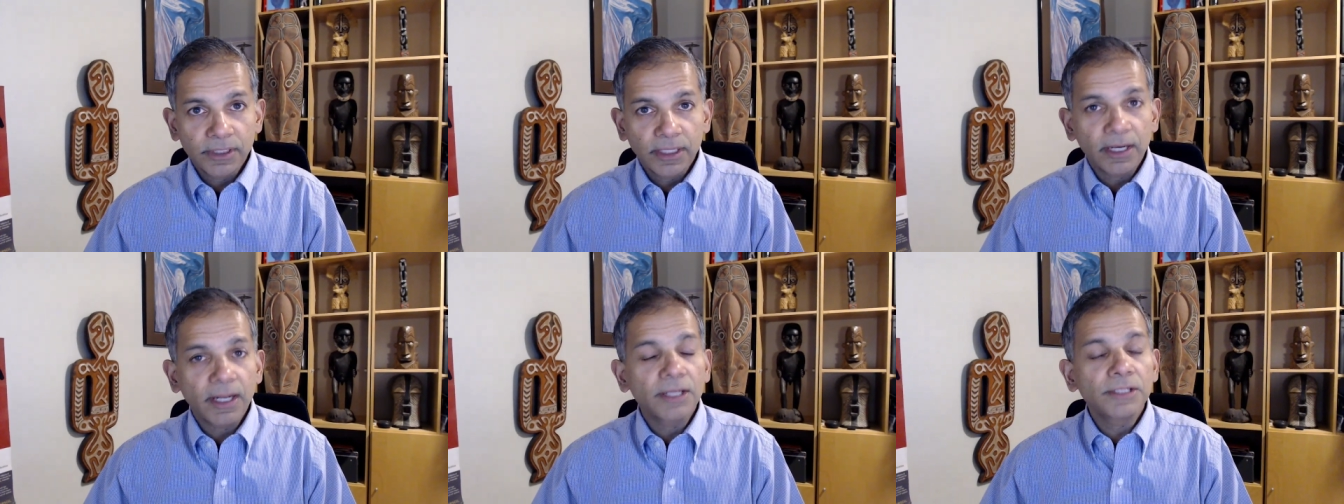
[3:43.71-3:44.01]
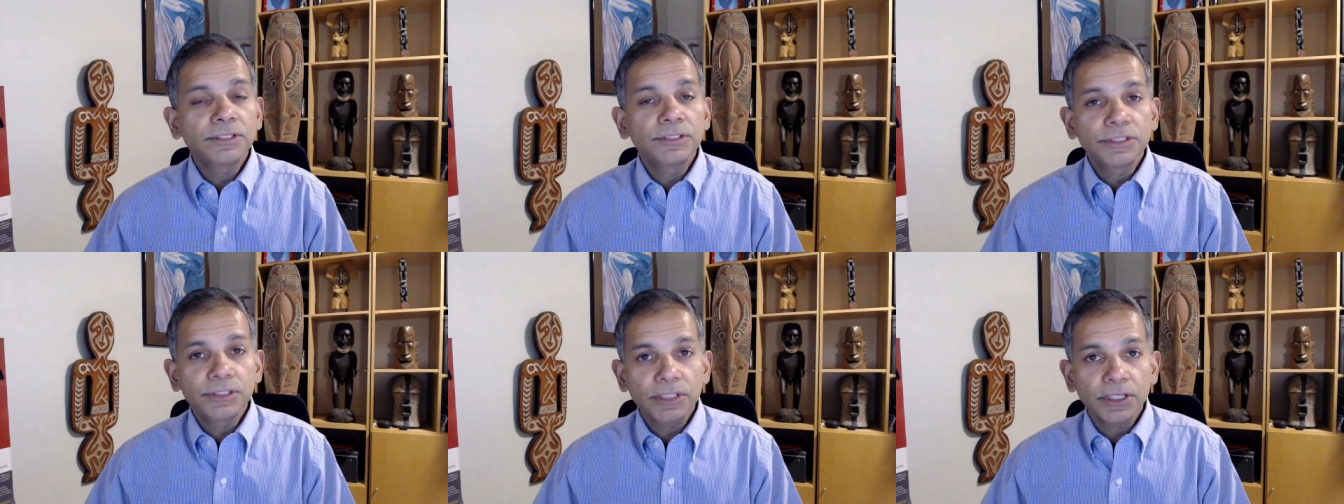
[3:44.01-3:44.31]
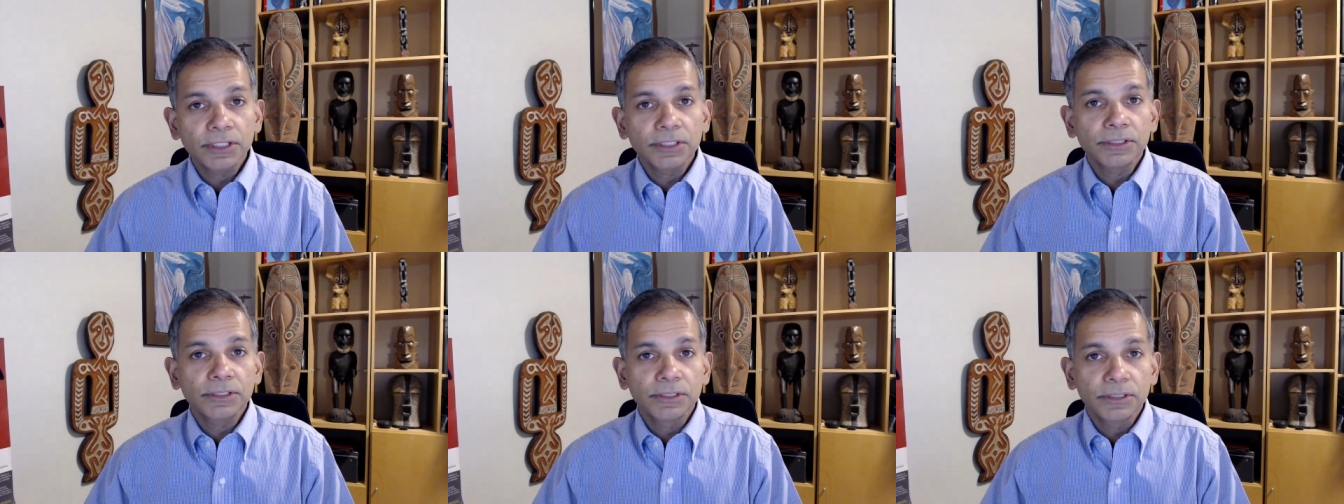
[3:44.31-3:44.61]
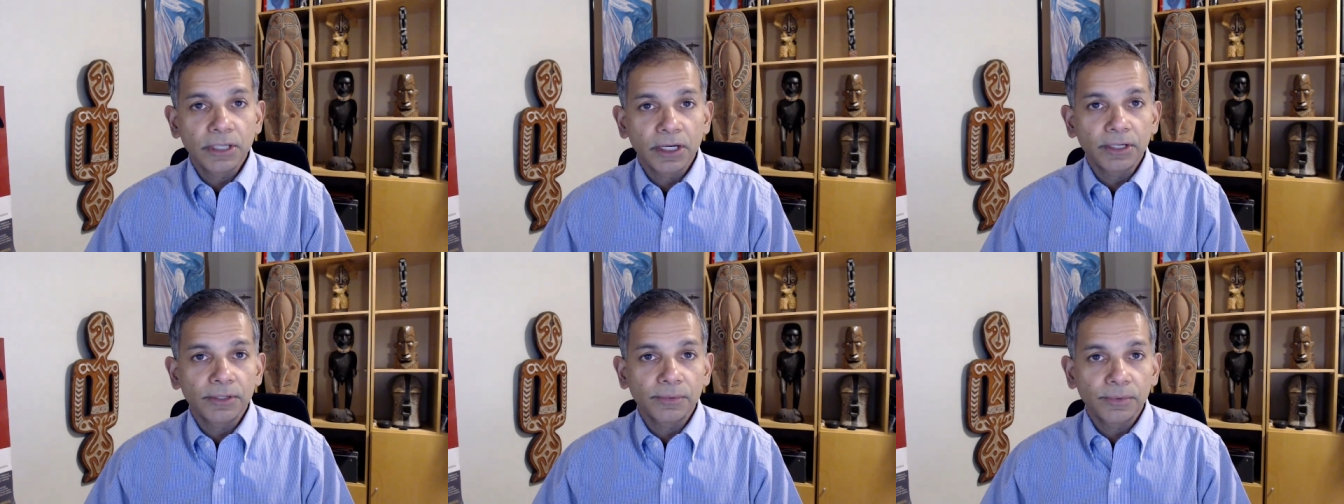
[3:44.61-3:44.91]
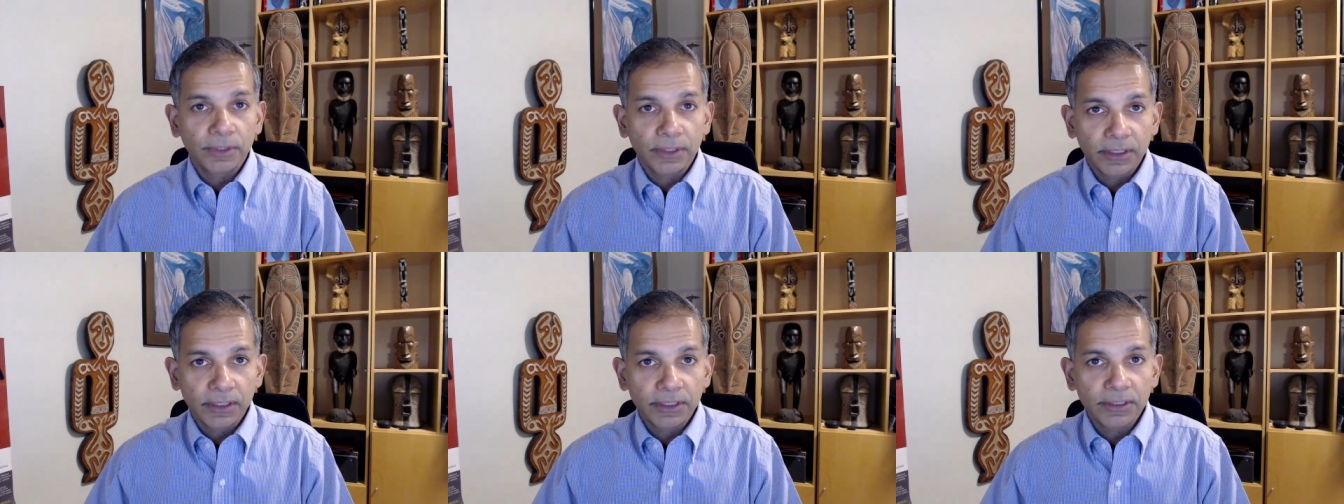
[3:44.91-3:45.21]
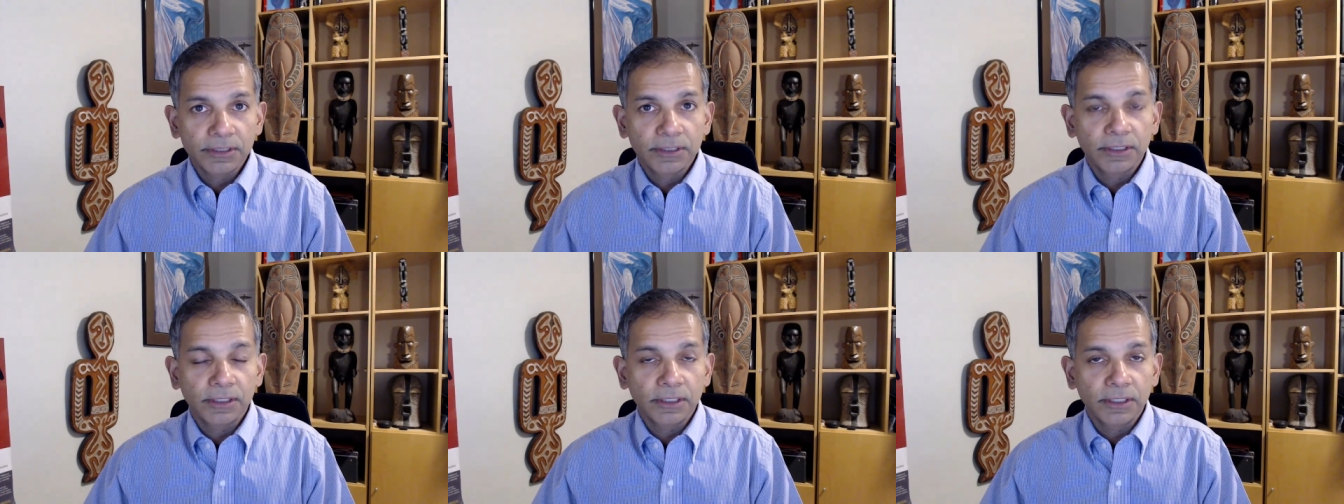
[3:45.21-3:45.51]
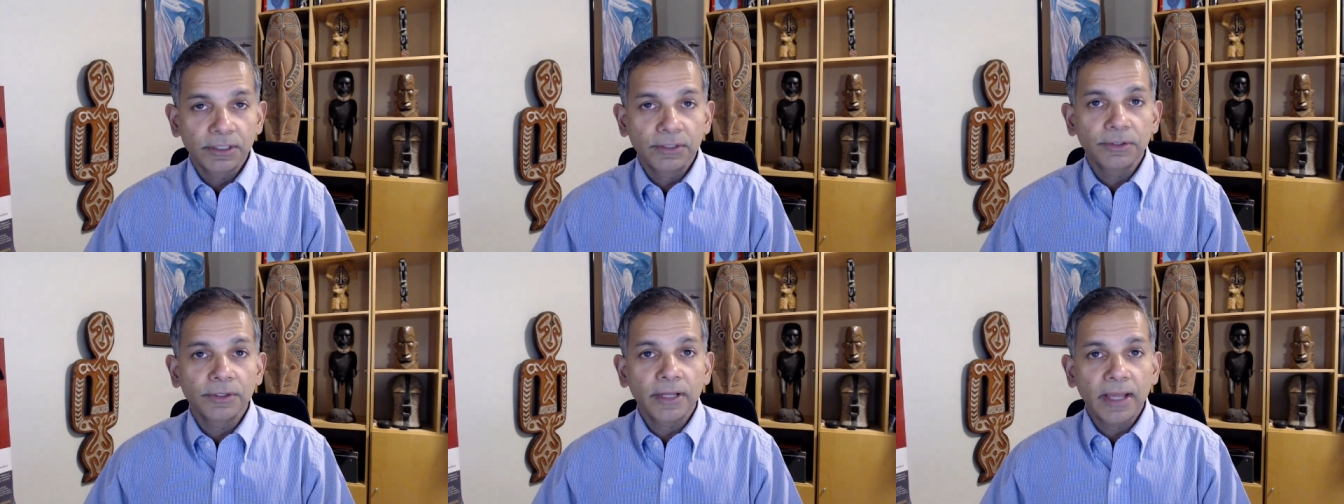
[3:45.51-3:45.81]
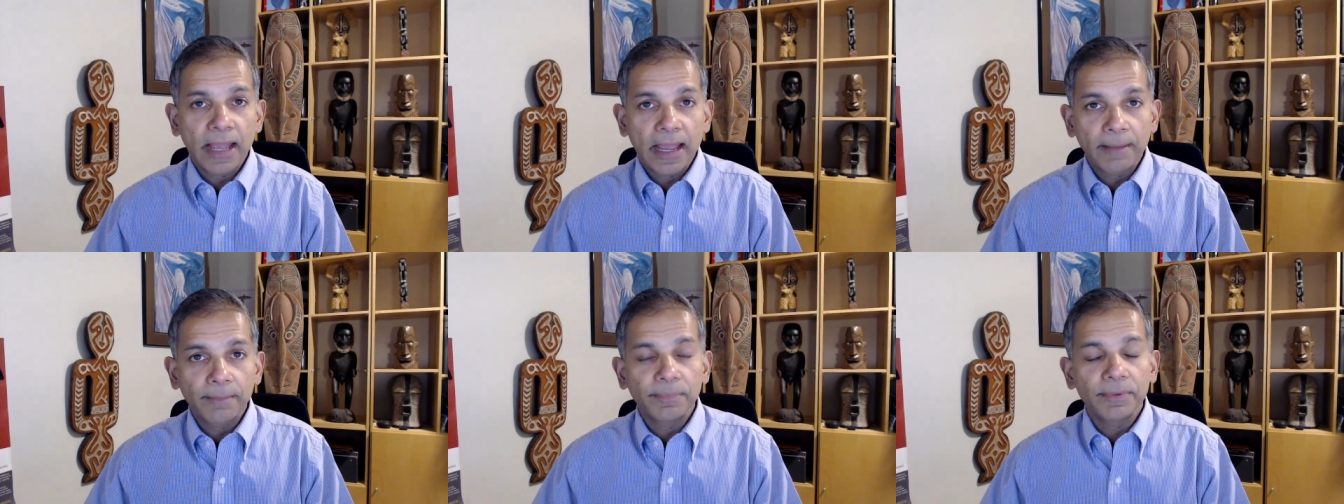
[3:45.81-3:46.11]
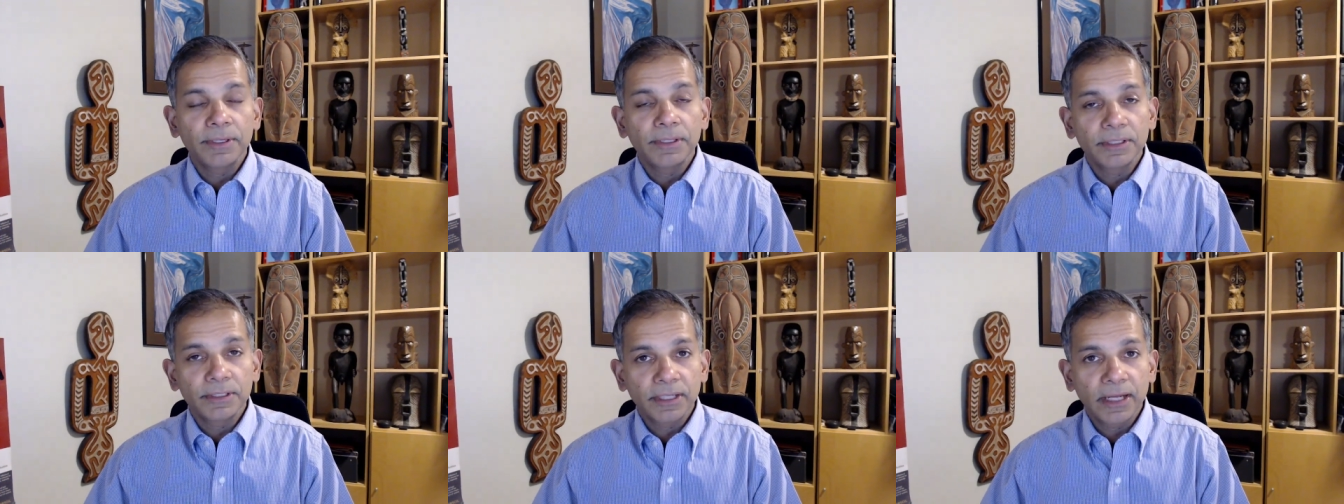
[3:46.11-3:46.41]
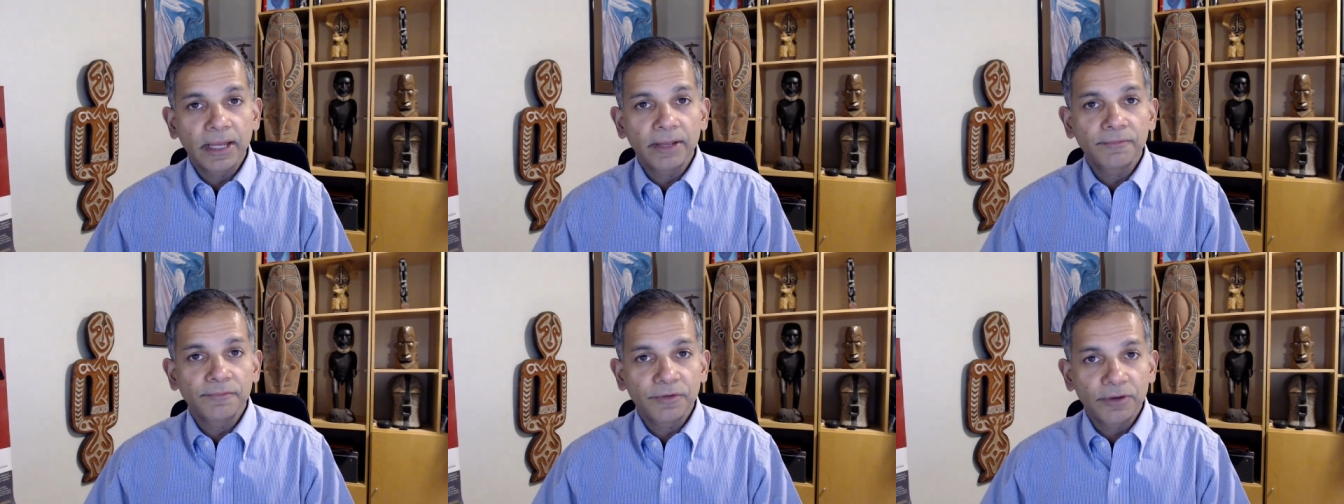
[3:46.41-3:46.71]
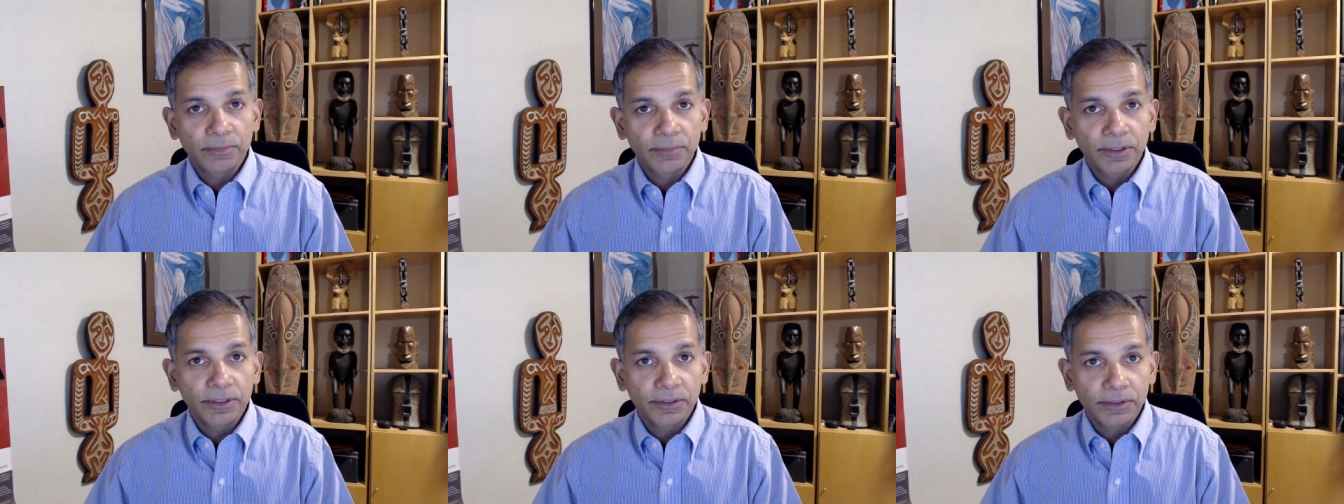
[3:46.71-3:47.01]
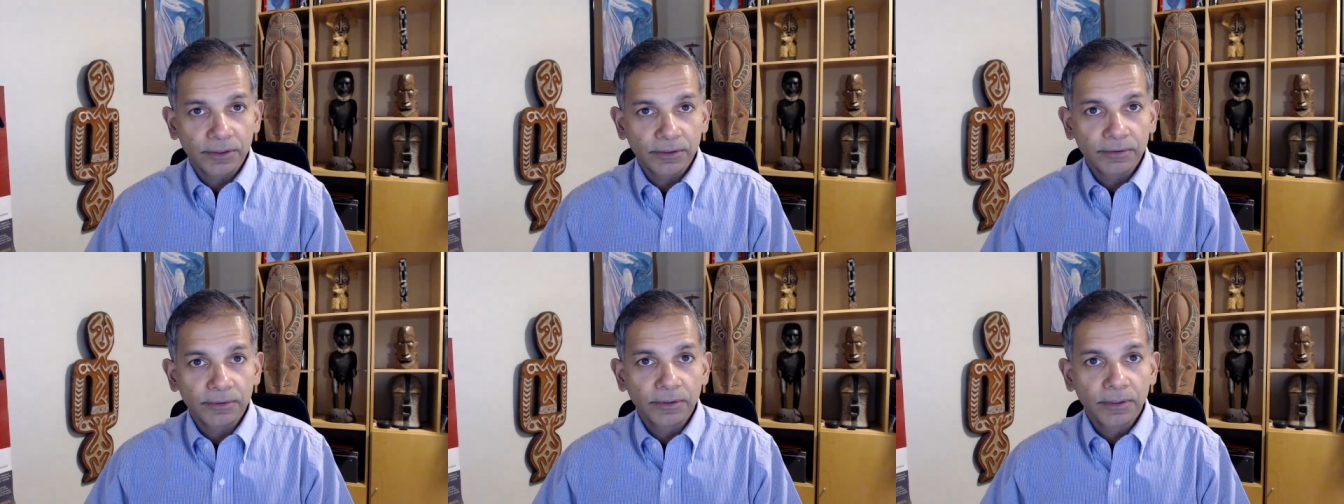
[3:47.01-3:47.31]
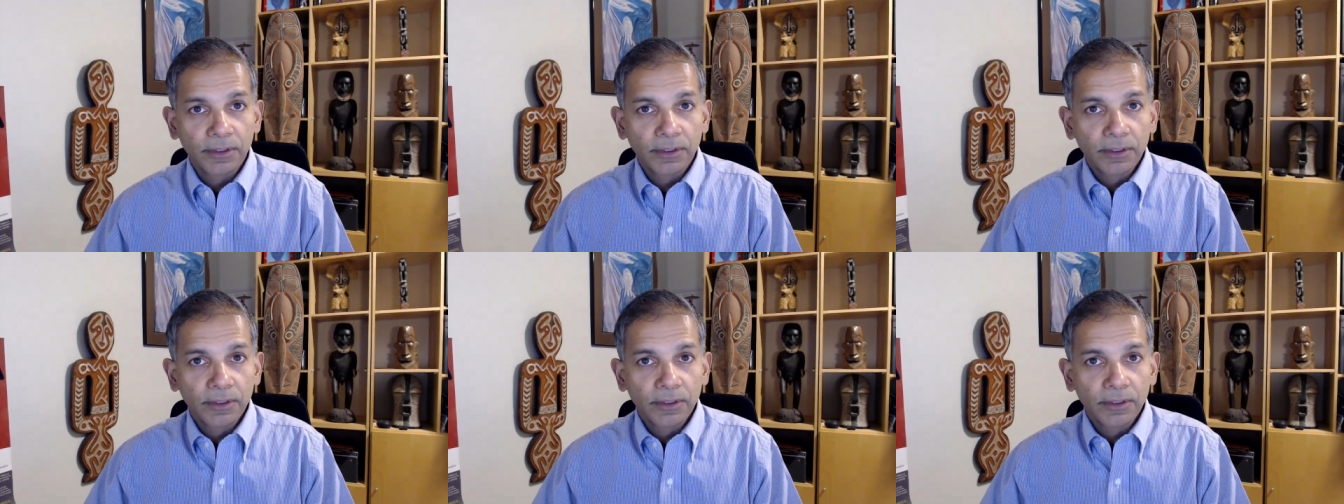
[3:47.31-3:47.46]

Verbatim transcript: that are just not realistically going to happen in the time frame they do